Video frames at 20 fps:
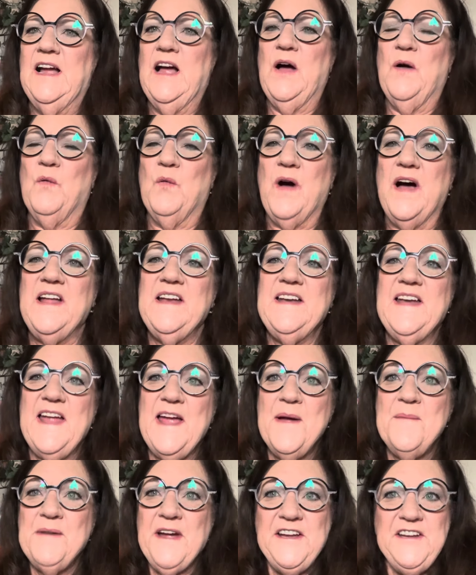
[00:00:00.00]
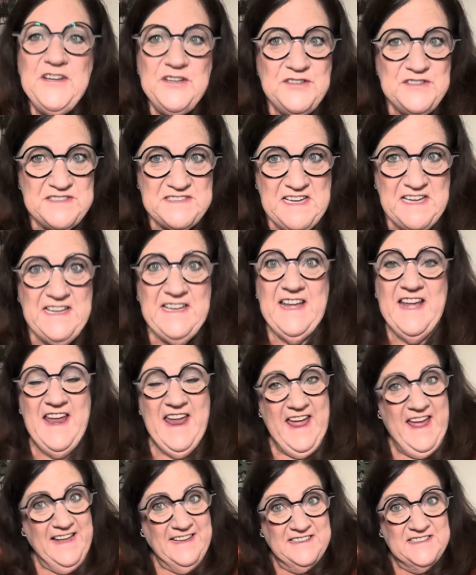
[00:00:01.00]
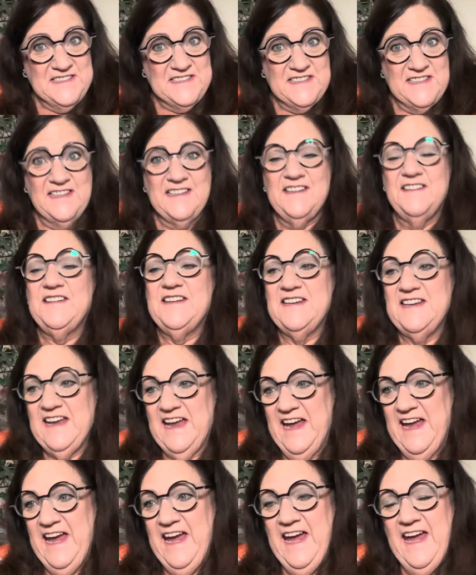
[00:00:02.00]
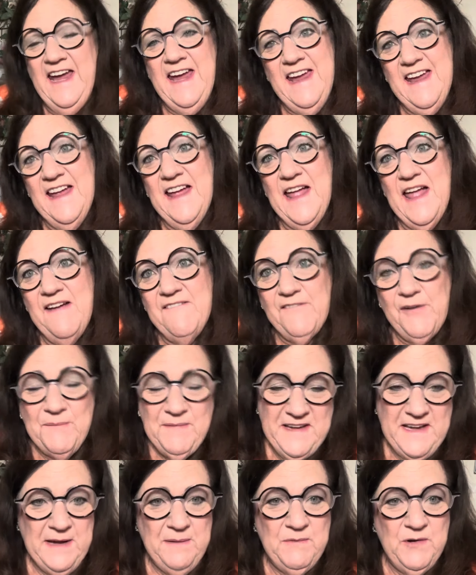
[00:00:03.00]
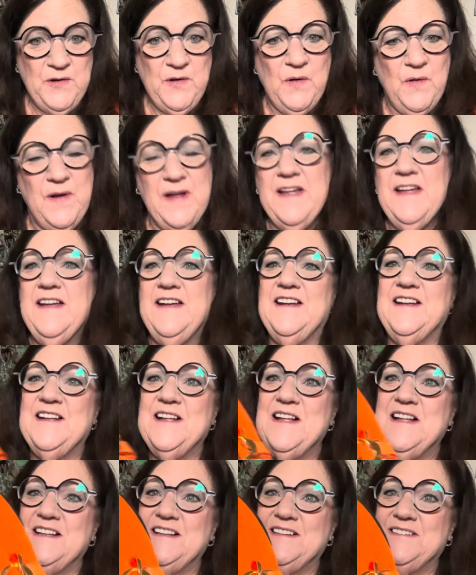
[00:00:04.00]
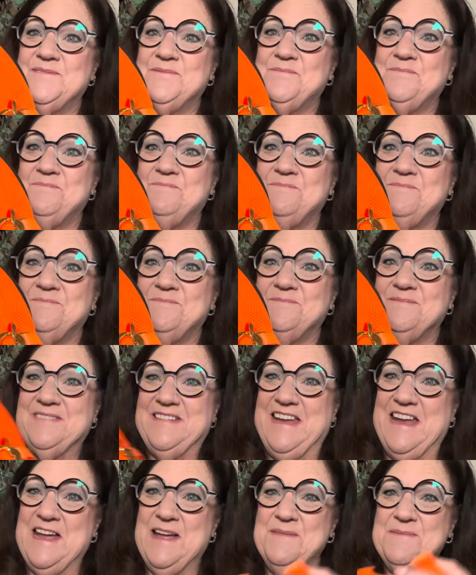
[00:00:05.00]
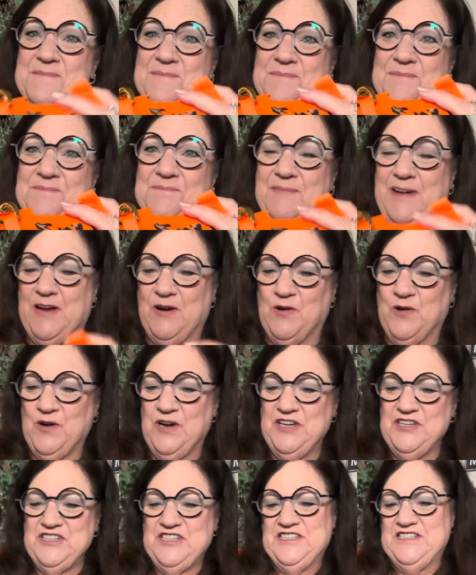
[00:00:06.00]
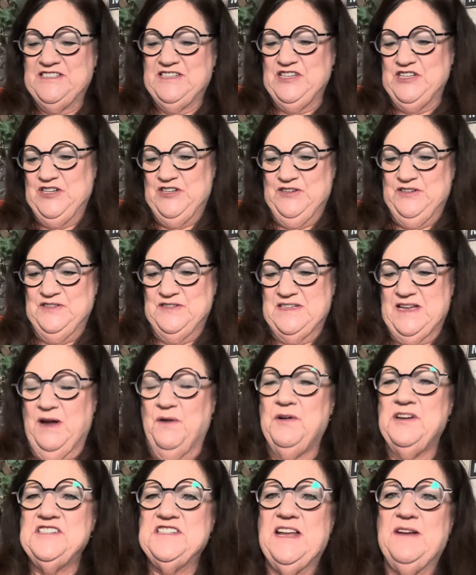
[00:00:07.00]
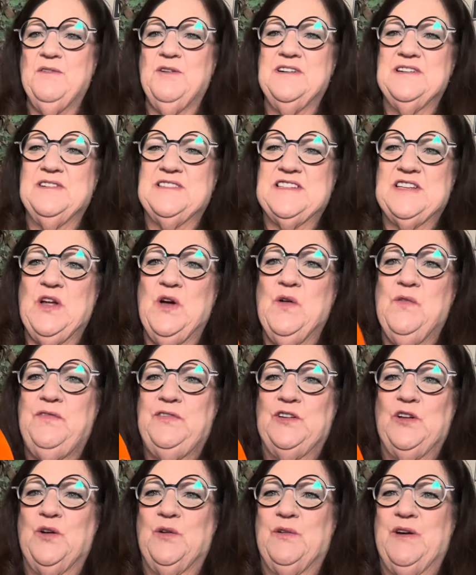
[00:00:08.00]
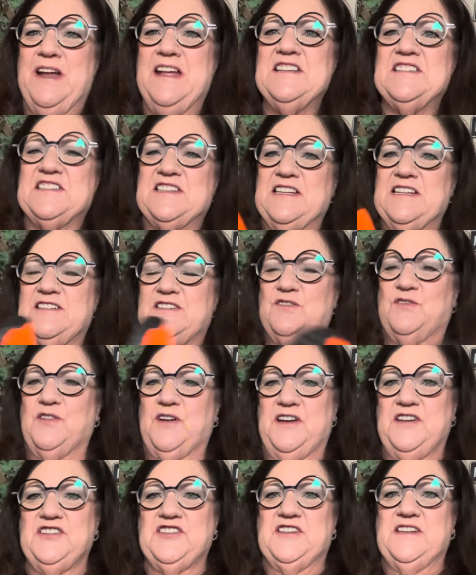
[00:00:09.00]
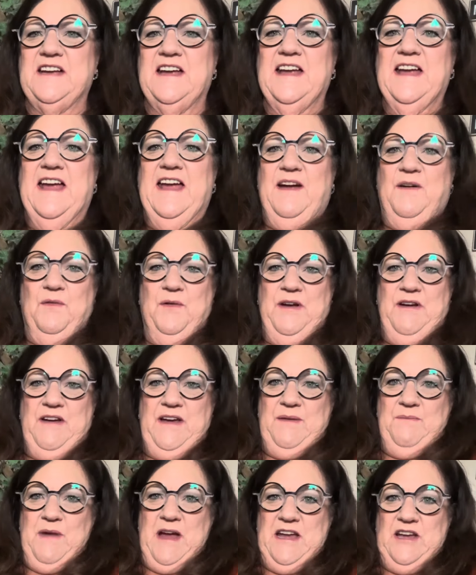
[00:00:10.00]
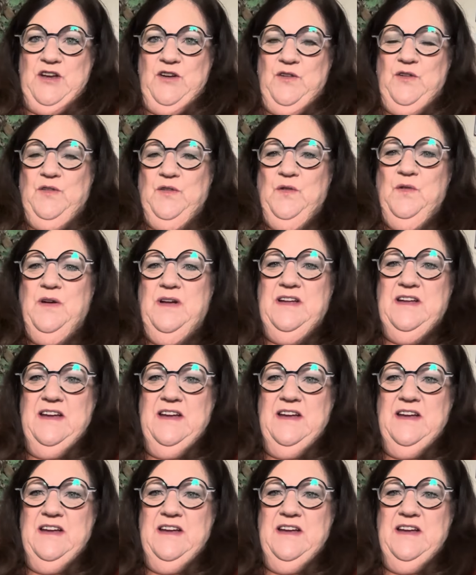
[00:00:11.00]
What am I using next today from Temu? Yep. My orange shoes. I wish they weren't so fluorescent orange. Wearing my new